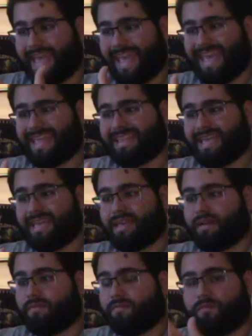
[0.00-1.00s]
and
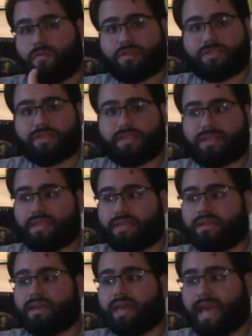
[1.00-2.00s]
they
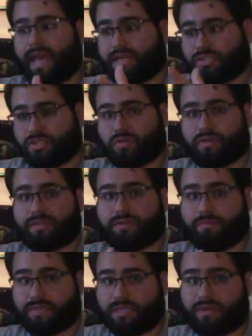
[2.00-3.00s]
unfortunately had a shortage
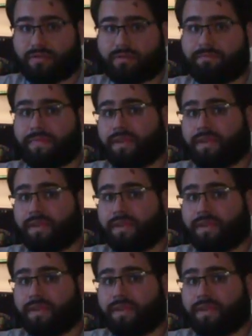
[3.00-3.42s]
of material.